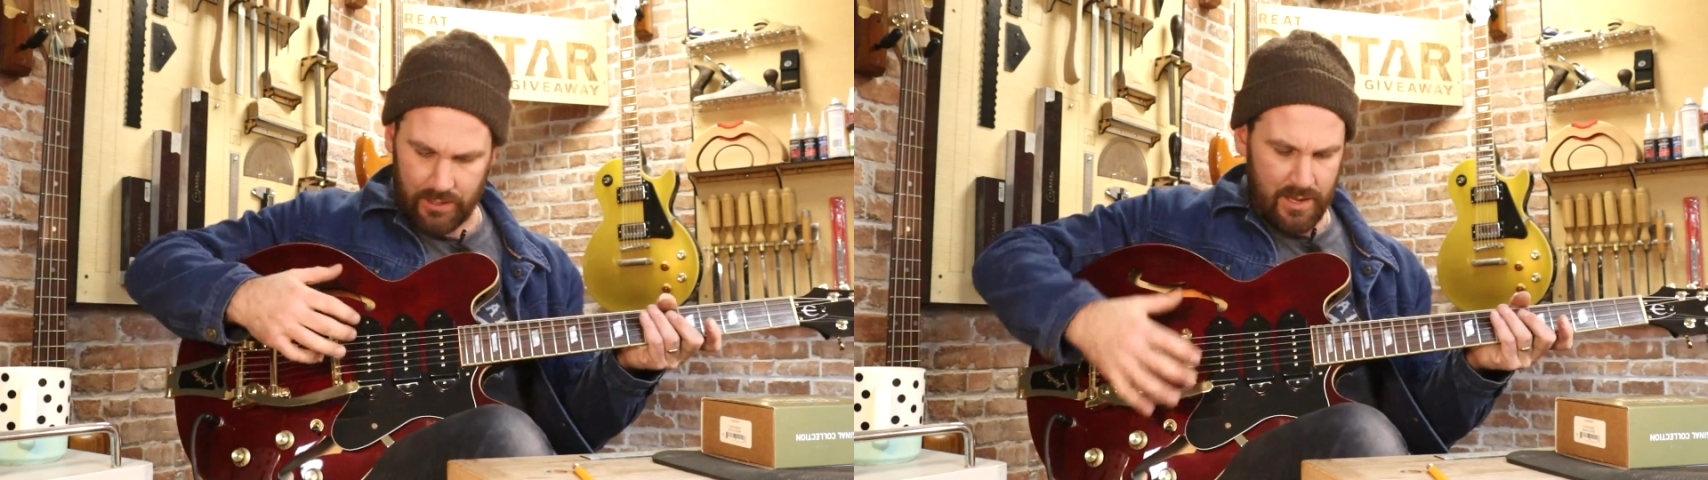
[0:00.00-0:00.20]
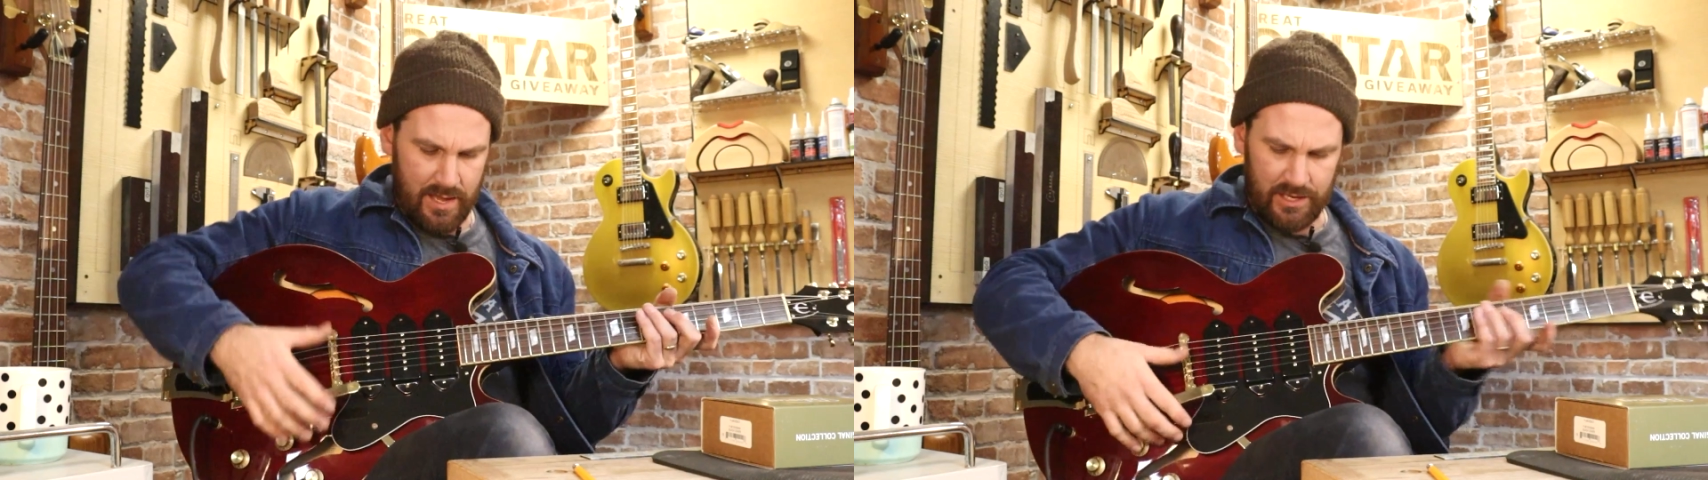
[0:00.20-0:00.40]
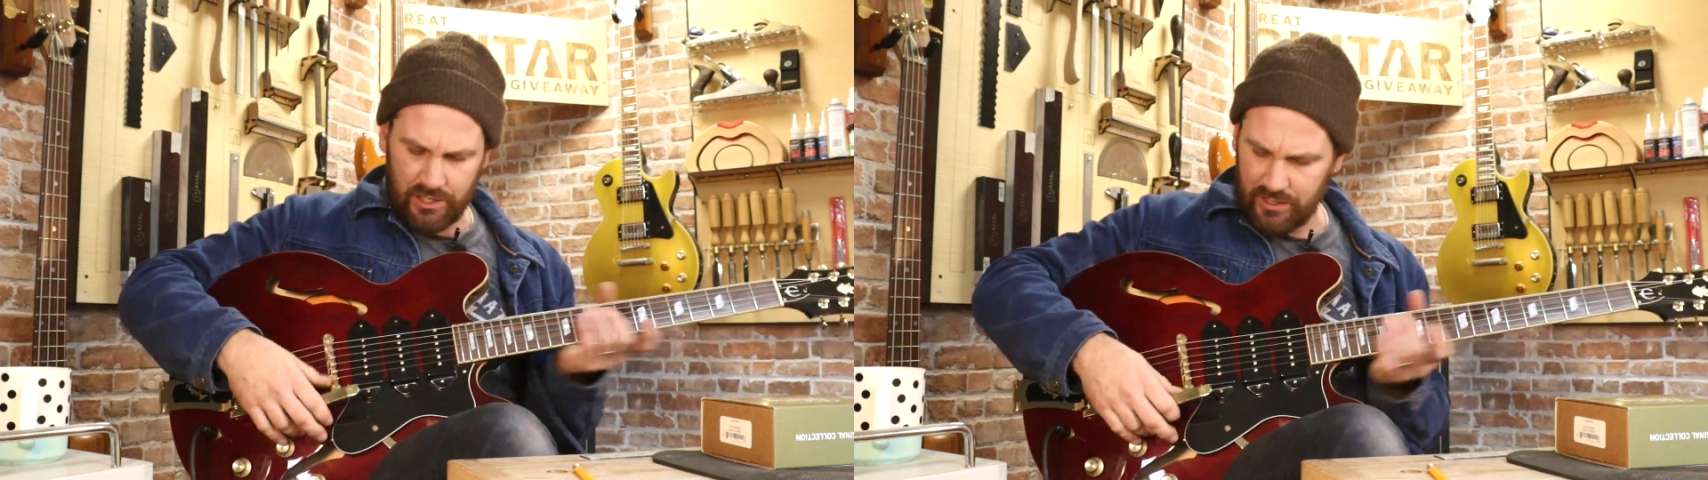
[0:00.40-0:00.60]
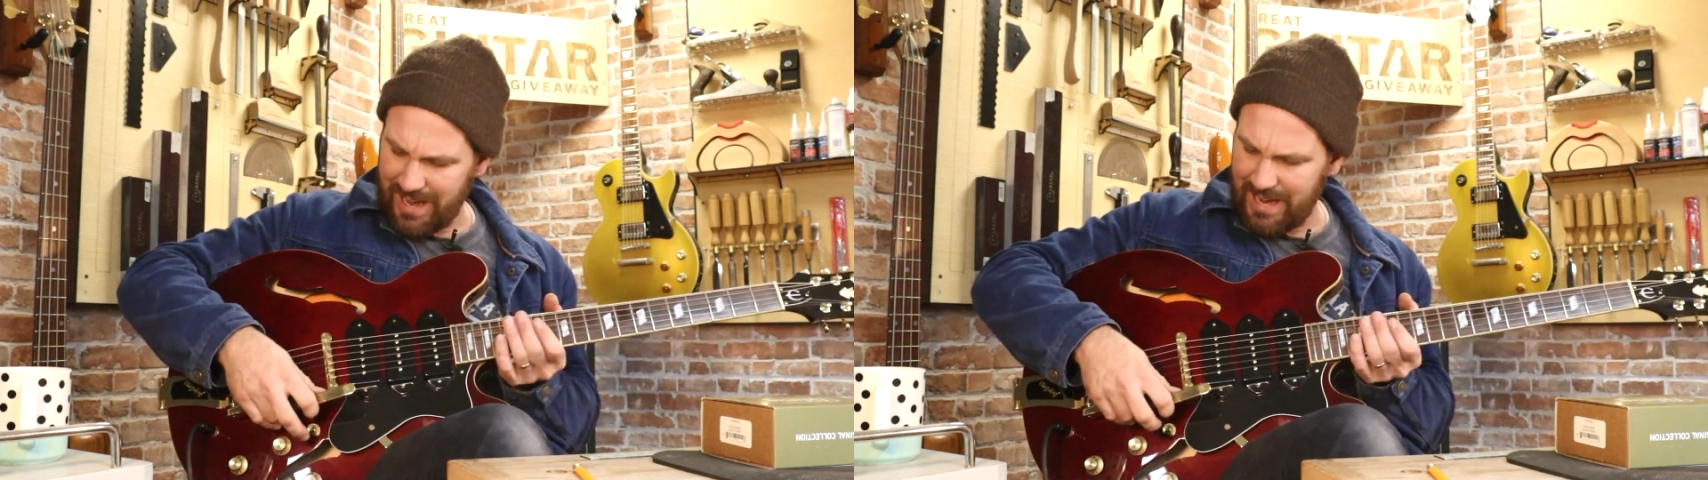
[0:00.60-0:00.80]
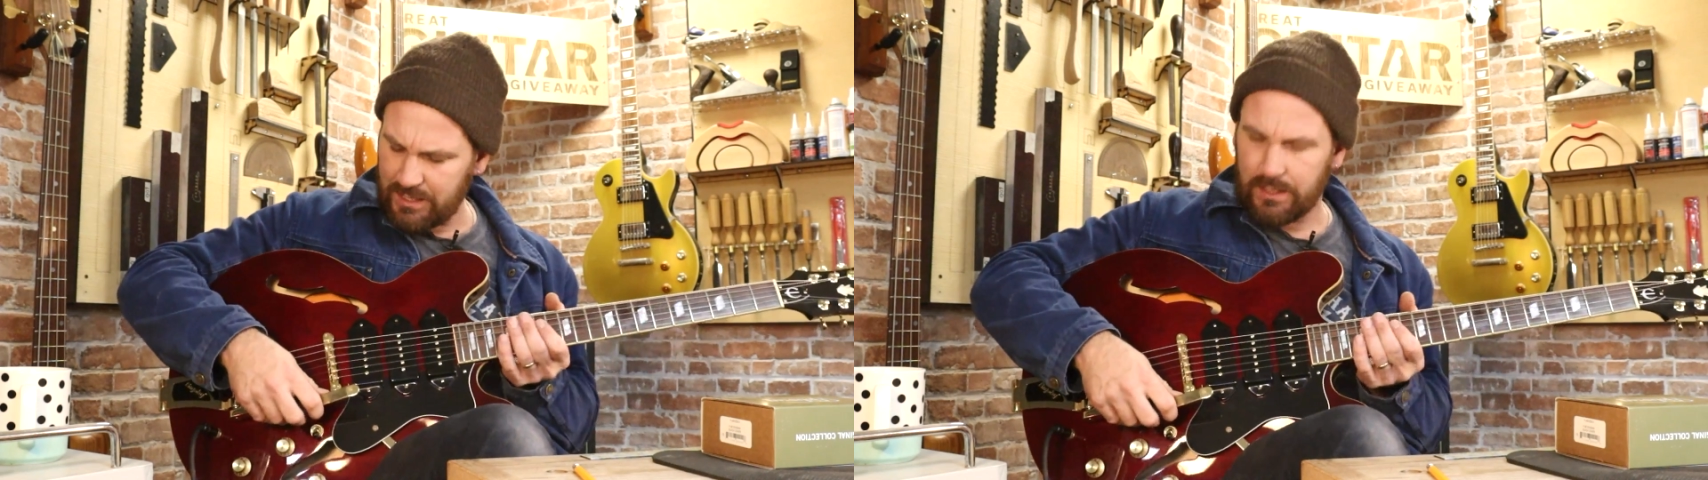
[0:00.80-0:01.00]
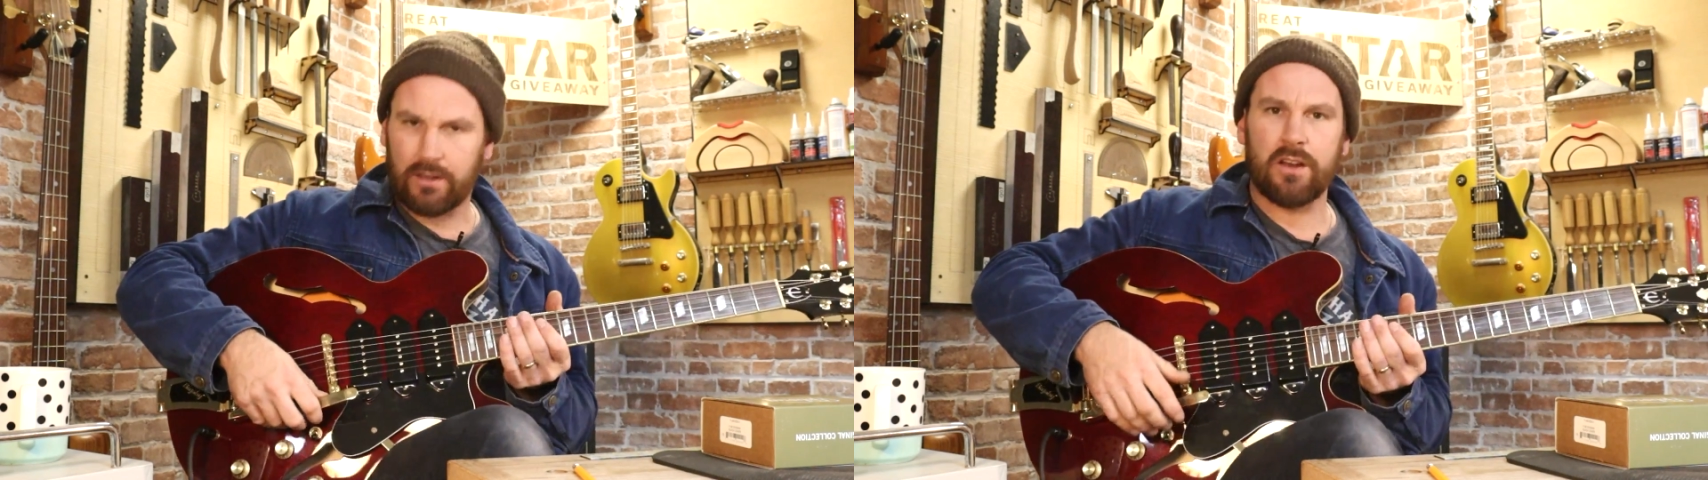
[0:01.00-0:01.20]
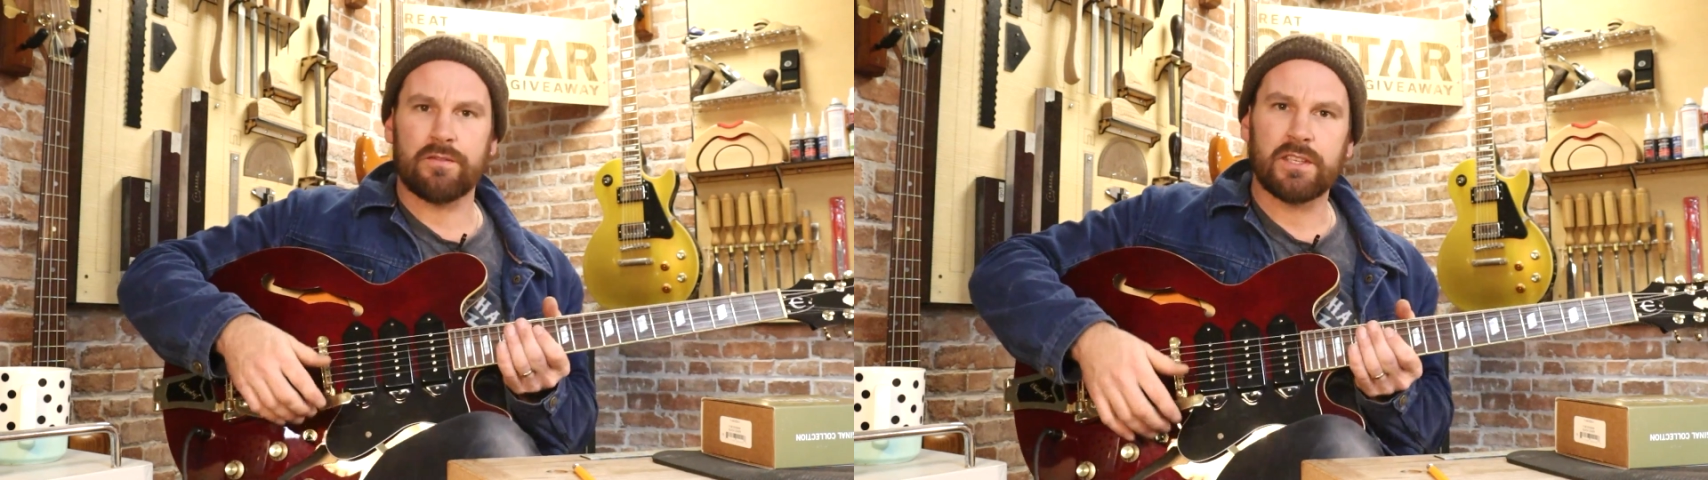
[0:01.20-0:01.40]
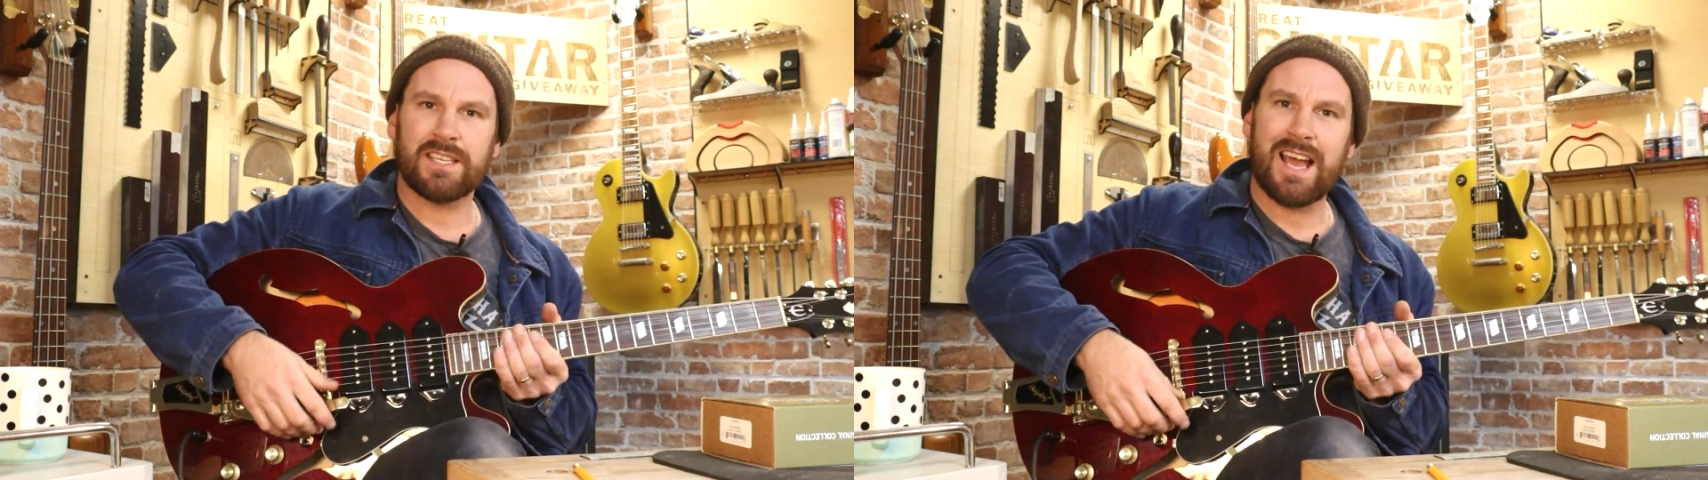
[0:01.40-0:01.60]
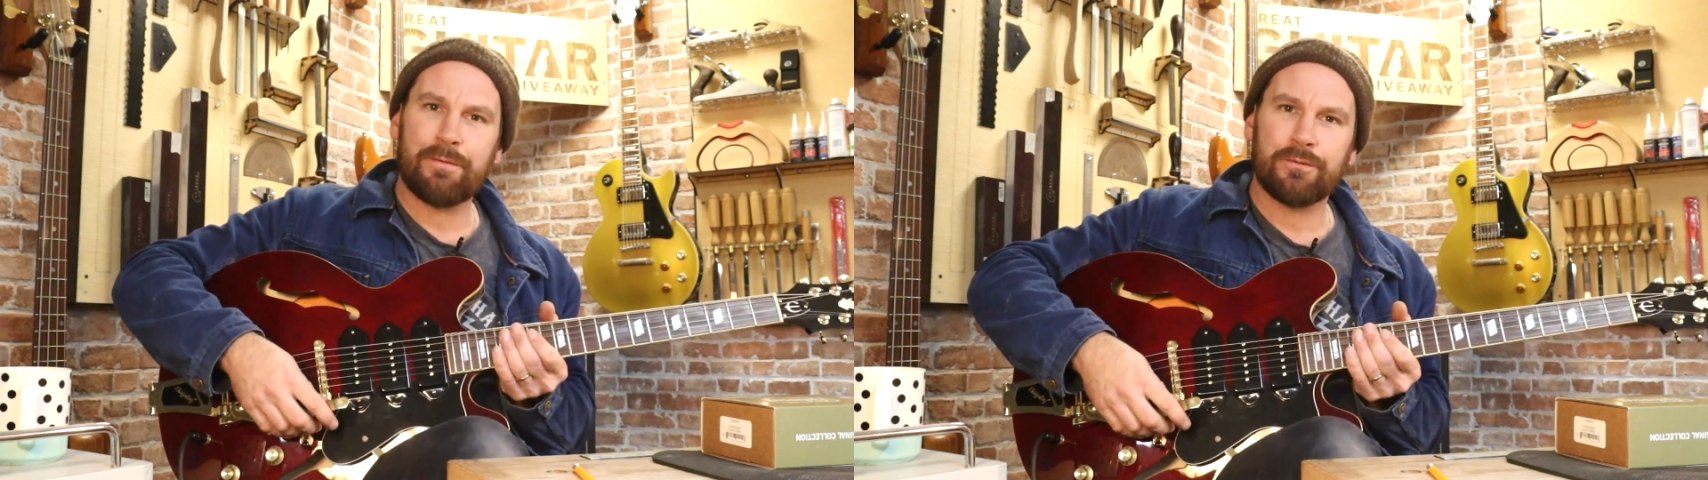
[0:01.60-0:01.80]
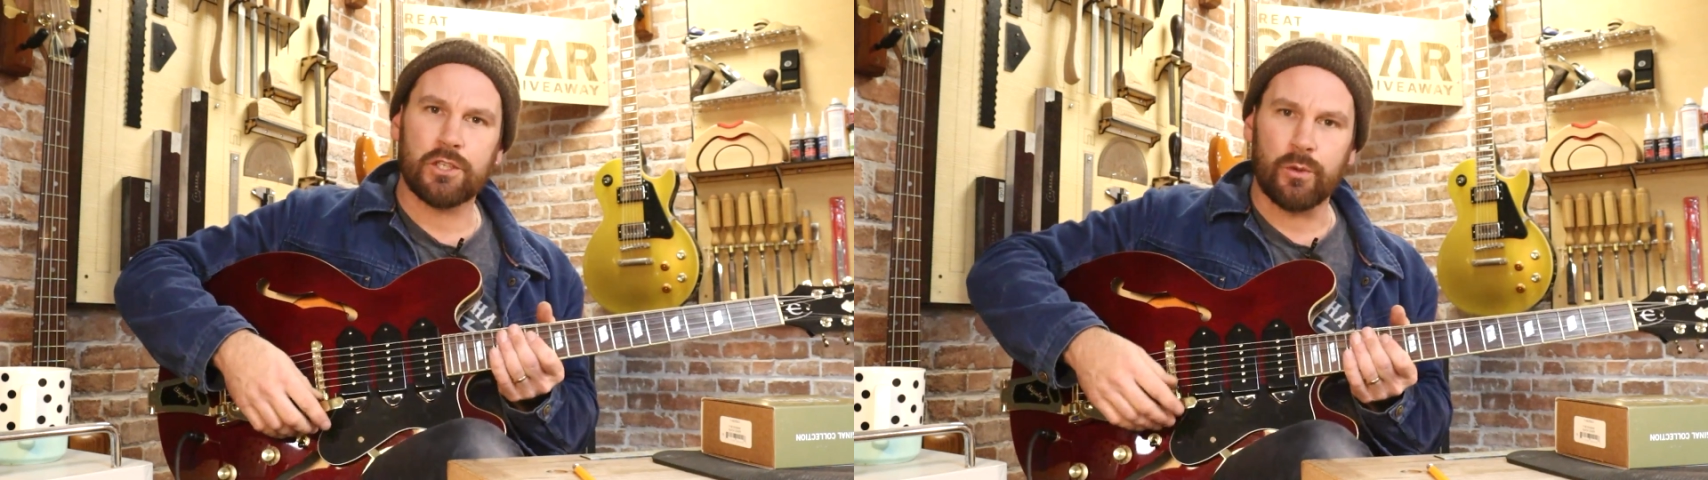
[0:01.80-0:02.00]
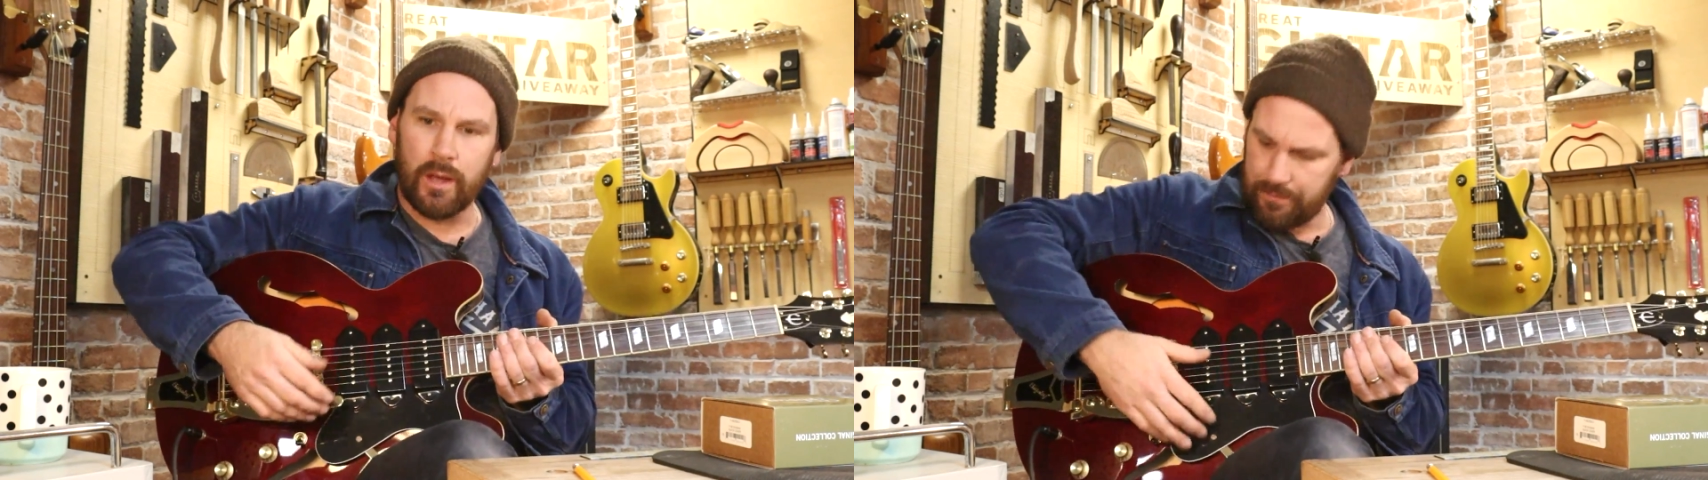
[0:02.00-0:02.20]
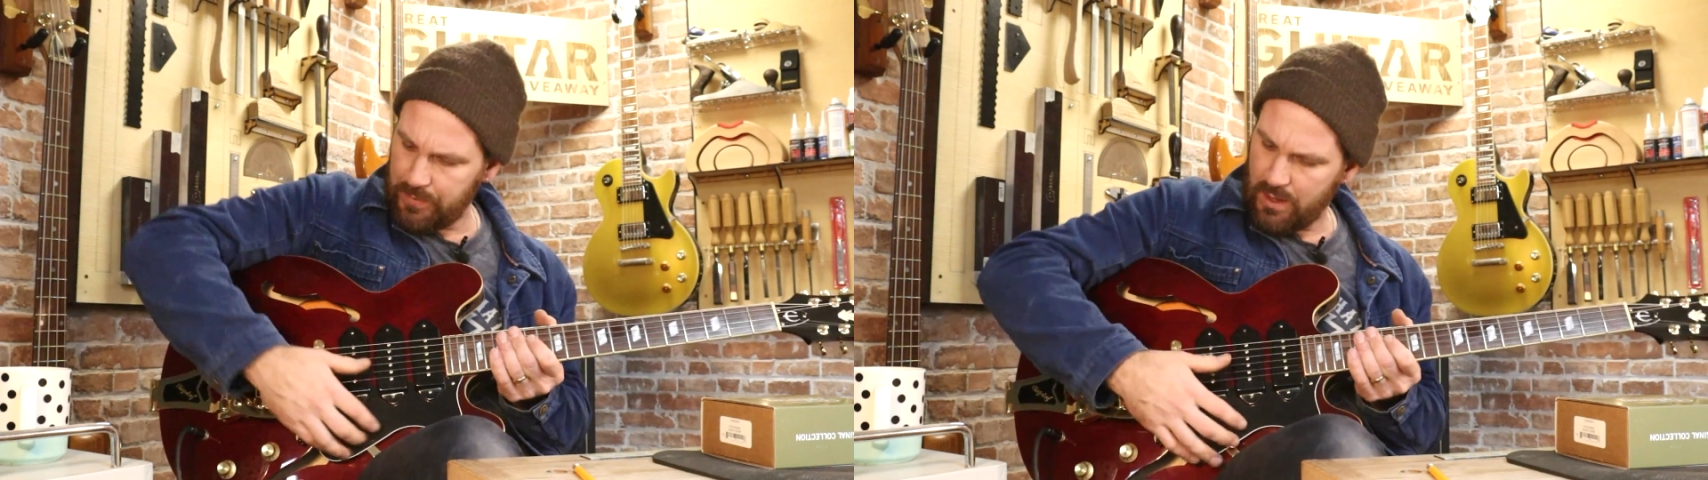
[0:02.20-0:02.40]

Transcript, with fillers: It just adds kind of this heft to it.